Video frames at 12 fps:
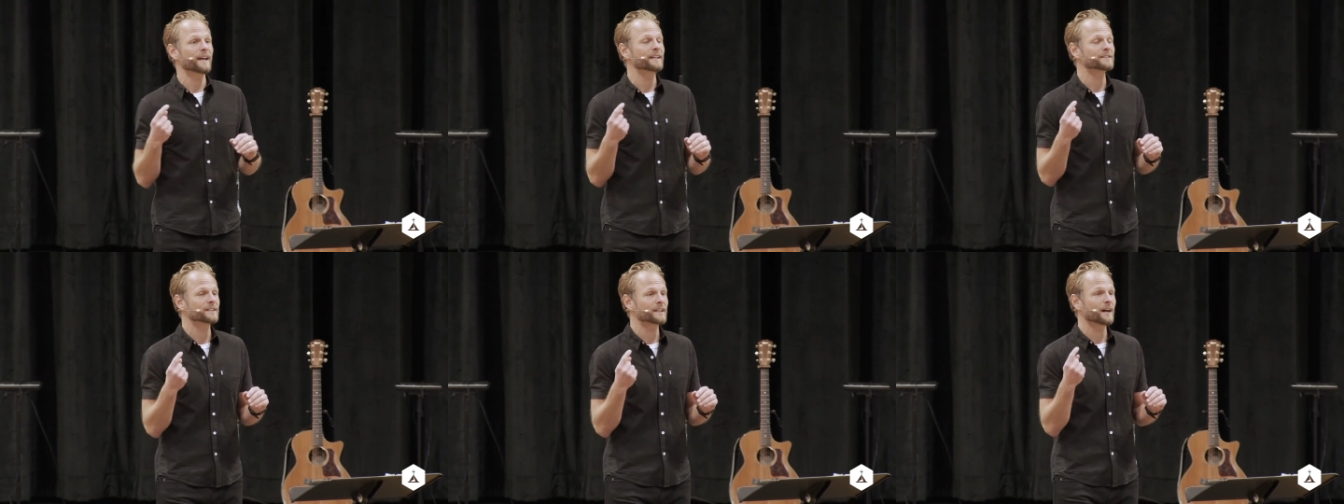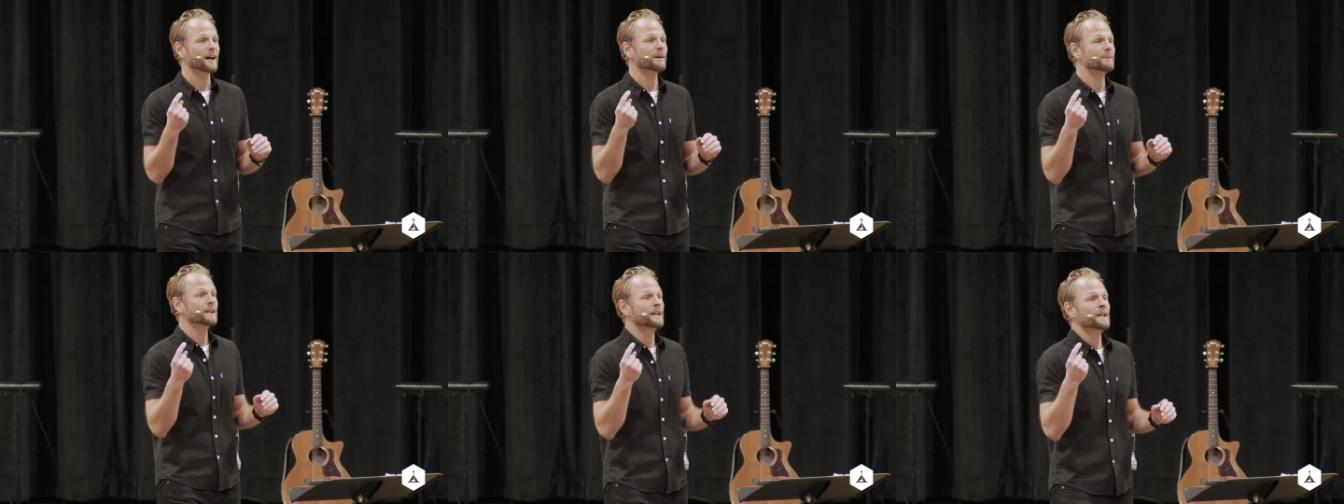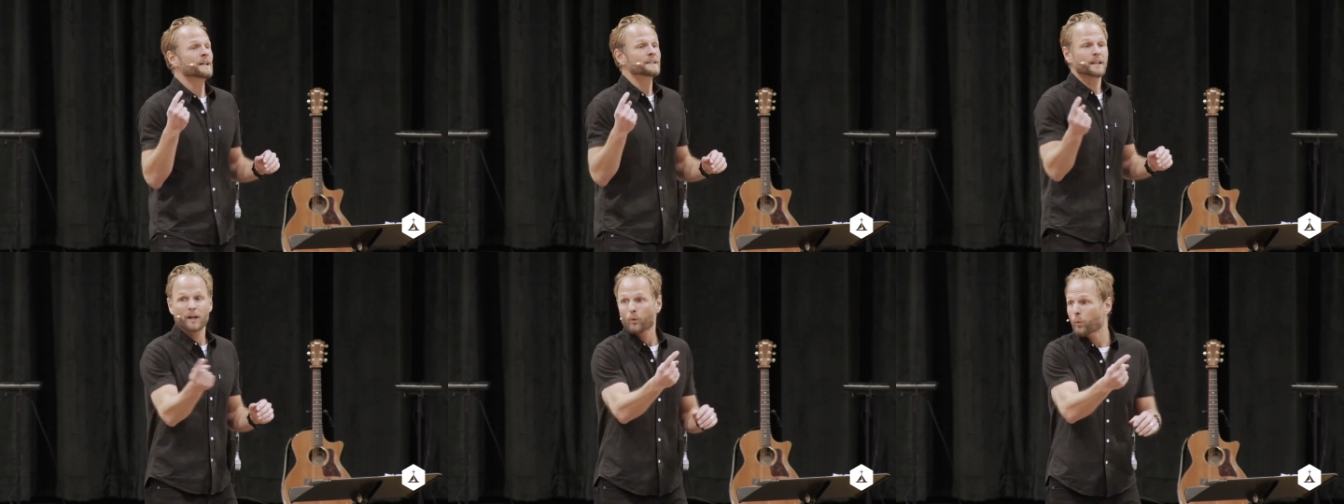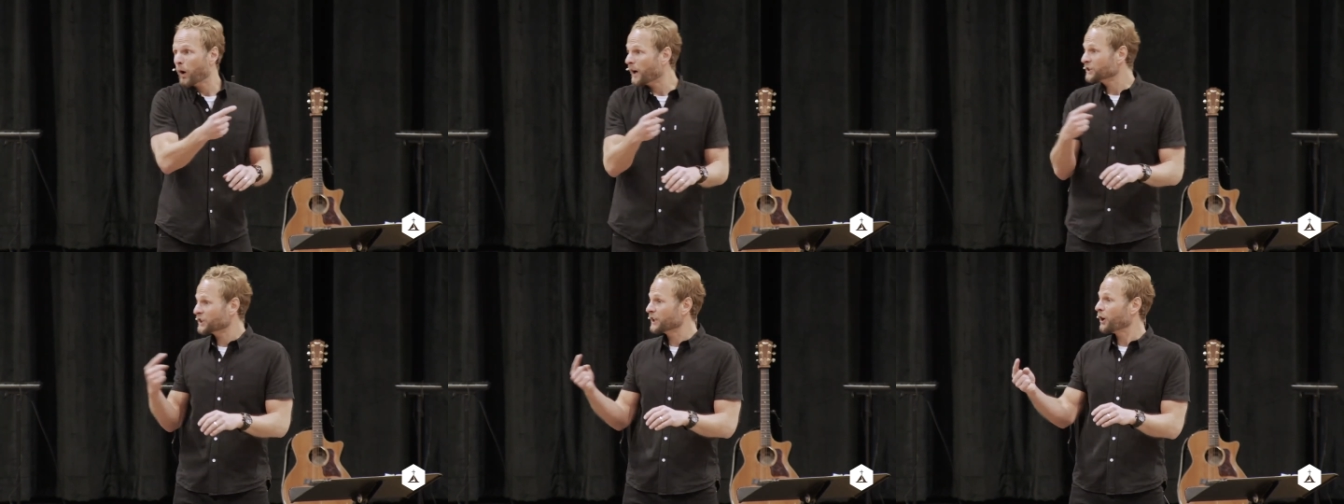age to come that are
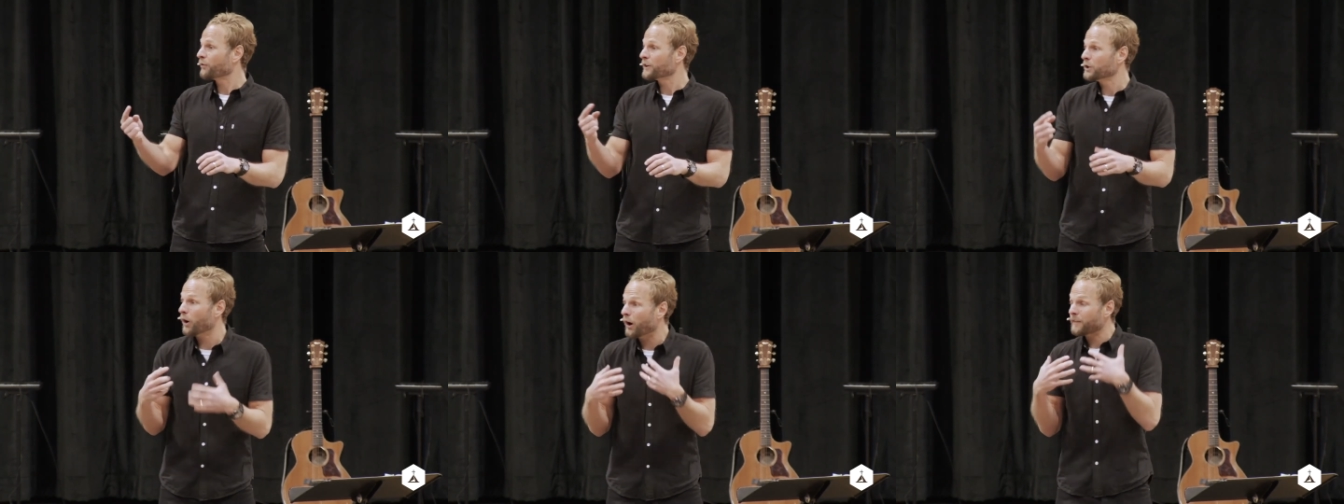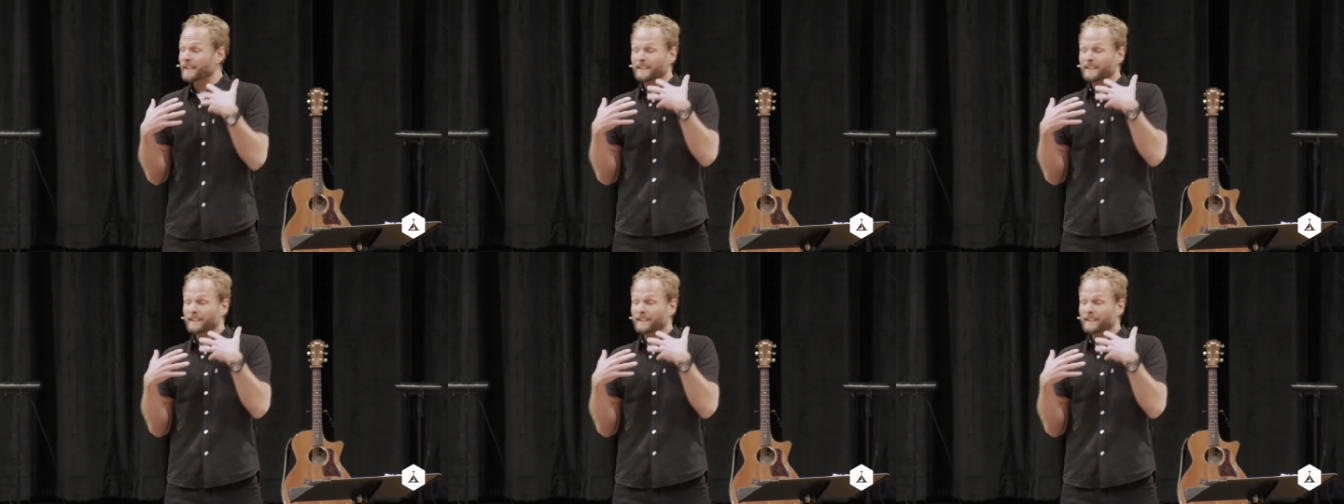washing over you all, they